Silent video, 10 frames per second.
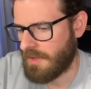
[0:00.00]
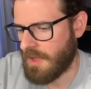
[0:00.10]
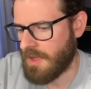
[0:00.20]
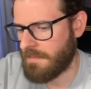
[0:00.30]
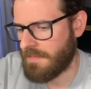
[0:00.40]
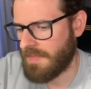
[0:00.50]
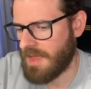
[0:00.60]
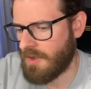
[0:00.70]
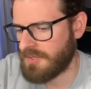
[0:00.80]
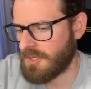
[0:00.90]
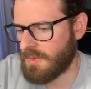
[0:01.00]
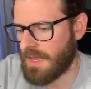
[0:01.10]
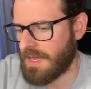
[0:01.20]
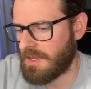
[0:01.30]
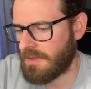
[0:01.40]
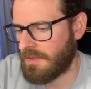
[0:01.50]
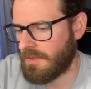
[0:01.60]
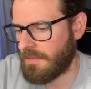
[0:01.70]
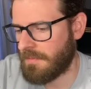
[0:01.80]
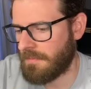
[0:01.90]
they also
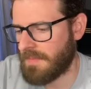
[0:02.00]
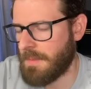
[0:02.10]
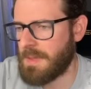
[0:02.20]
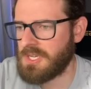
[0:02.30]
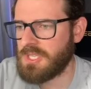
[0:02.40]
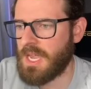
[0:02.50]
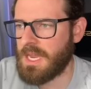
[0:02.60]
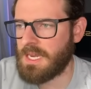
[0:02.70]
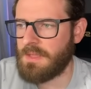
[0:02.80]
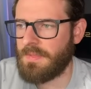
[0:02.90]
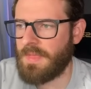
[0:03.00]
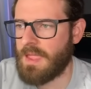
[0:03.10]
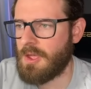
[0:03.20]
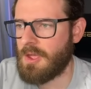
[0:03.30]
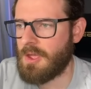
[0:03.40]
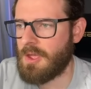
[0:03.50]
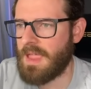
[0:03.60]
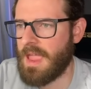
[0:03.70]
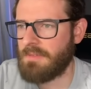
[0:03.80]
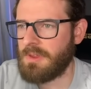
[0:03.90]
they pitch the idea that they come with
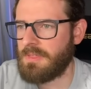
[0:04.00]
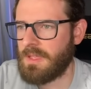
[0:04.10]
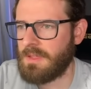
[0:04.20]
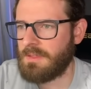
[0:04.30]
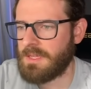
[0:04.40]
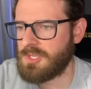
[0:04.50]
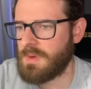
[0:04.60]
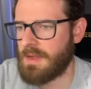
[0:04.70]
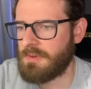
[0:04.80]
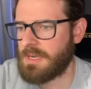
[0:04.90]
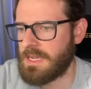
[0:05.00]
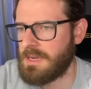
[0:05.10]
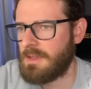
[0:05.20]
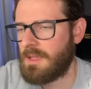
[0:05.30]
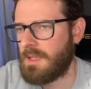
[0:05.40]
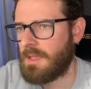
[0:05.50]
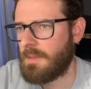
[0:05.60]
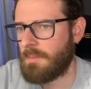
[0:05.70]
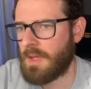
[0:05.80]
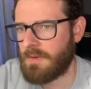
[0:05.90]
like everything that you'd ever need.
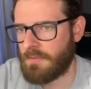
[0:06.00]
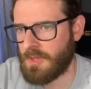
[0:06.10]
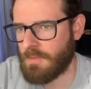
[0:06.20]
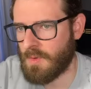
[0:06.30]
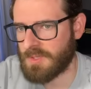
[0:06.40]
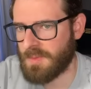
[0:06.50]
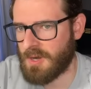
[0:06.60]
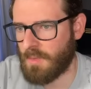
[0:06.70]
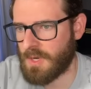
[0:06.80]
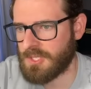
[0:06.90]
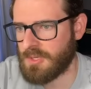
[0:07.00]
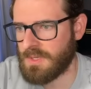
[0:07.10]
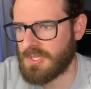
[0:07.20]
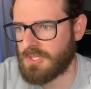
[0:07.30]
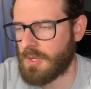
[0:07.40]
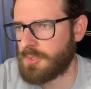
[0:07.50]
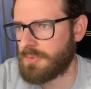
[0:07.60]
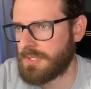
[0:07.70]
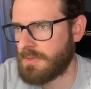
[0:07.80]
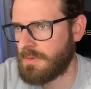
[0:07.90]
But for the most part, once you install
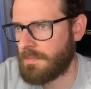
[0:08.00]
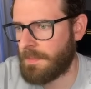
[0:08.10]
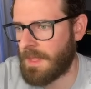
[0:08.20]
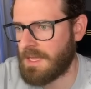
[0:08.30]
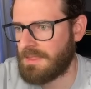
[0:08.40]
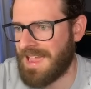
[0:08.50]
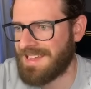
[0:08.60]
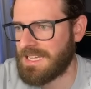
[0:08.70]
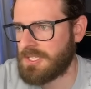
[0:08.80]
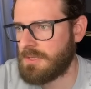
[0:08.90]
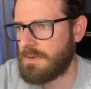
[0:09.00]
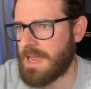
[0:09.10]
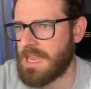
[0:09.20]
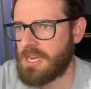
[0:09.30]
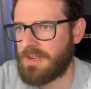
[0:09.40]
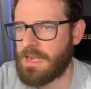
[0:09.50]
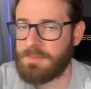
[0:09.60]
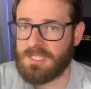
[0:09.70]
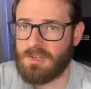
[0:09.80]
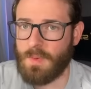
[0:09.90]
Drizzle, like that gets you 80 or
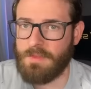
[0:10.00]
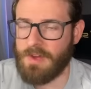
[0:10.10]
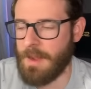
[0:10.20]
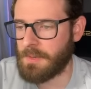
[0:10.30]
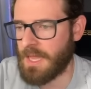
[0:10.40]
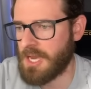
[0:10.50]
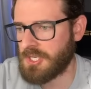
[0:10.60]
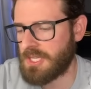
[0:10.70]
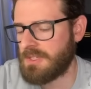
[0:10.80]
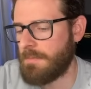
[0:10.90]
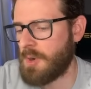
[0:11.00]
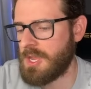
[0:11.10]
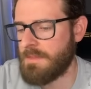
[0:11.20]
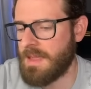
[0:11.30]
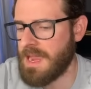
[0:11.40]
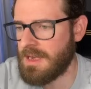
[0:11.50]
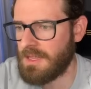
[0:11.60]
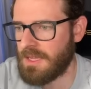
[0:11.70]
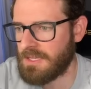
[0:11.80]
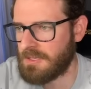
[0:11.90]
90% away of your application. At some point, you may
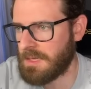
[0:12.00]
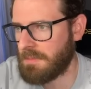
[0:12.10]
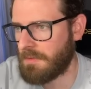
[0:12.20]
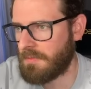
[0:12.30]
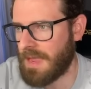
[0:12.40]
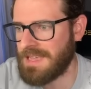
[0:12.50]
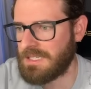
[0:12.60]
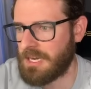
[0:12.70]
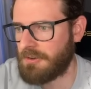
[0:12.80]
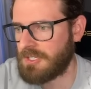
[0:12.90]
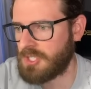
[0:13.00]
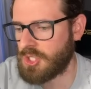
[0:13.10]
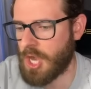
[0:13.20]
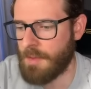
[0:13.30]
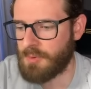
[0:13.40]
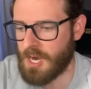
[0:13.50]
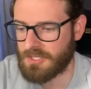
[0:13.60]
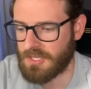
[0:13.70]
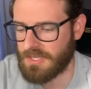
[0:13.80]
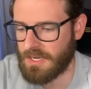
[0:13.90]
need to get some type of asynchronous job
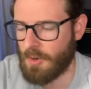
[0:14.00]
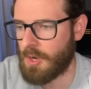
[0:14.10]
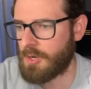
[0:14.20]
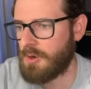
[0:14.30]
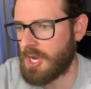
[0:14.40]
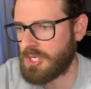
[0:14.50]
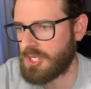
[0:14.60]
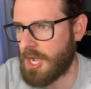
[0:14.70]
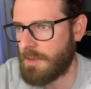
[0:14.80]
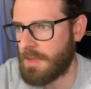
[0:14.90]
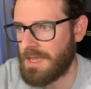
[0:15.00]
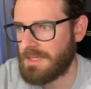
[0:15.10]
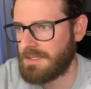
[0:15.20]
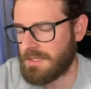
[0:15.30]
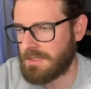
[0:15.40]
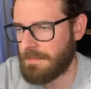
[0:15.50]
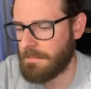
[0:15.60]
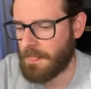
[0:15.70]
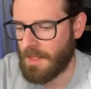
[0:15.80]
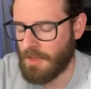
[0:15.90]
processing or a cron job
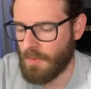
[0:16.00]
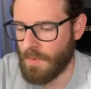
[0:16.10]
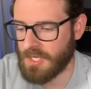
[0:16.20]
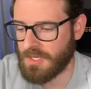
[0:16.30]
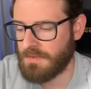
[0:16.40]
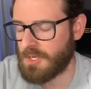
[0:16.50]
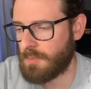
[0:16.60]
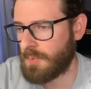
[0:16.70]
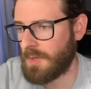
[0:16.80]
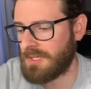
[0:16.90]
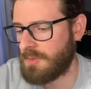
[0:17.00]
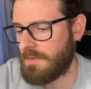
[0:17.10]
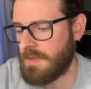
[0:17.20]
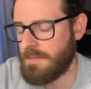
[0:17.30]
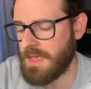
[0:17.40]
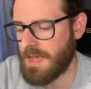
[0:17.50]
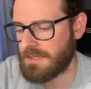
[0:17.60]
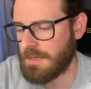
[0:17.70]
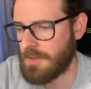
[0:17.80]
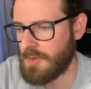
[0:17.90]
system, which if you deploy to a
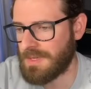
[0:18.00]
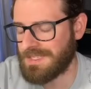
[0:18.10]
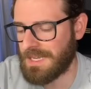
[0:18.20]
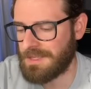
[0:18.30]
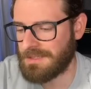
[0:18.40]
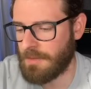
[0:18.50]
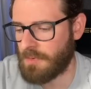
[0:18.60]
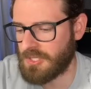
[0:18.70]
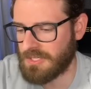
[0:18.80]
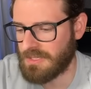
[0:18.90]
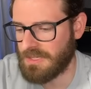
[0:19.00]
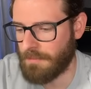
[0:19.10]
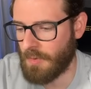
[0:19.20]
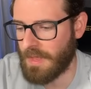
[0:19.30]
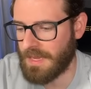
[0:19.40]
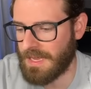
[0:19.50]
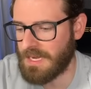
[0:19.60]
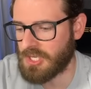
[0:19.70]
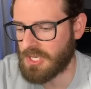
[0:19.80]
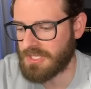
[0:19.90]
VPS, I mean, you could set this up with just a simple like
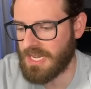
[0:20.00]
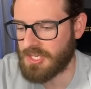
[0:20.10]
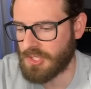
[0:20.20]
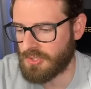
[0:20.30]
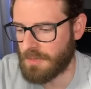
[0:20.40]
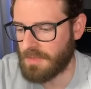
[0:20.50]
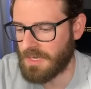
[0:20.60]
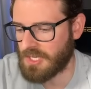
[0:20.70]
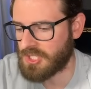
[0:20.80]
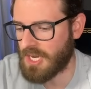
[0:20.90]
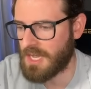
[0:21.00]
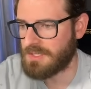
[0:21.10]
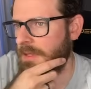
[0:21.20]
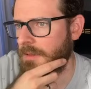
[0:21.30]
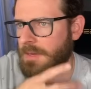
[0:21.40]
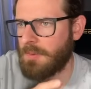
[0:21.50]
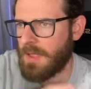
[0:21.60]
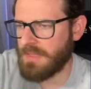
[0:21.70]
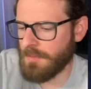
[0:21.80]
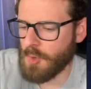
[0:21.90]
initialization script in Next.js. Anyway,
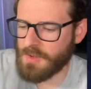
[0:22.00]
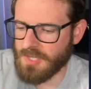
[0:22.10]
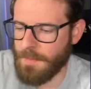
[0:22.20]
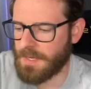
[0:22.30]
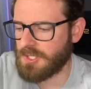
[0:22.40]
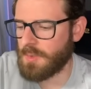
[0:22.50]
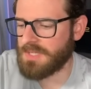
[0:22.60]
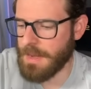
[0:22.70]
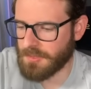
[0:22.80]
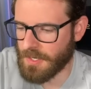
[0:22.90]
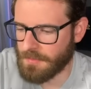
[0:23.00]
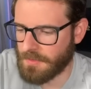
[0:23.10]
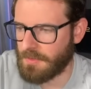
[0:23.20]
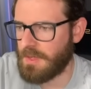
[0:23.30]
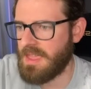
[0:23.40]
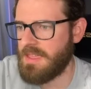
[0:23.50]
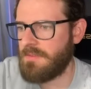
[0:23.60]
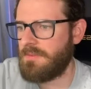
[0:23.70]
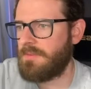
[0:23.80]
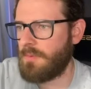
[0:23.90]
I think I'm going off topic. So TypeScript,
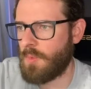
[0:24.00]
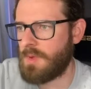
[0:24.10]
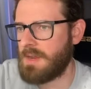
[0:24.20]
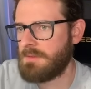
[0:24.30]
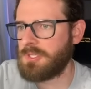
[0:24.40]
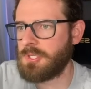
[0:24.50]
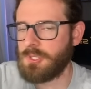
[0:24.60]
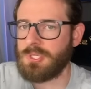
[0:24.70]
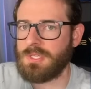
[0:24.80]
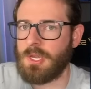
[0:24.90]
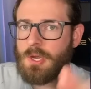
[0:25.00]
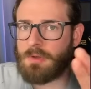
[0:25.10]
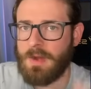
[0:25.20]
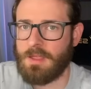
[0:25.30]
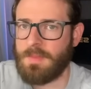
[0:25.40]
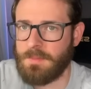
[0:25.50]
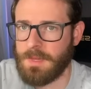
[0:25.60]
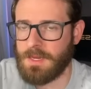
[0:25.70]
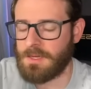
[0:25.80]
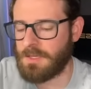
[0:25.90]
if whatever solution that you're going to recommend
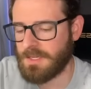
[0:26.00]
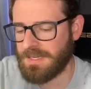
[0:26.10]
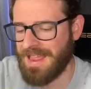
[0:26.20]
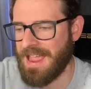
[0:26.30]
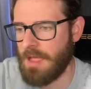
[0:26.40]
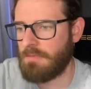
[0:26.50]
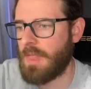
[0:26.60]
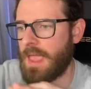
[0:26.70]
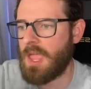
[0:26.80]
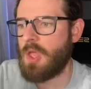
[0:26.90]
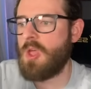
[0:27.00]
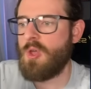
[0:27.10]
me doesn't have like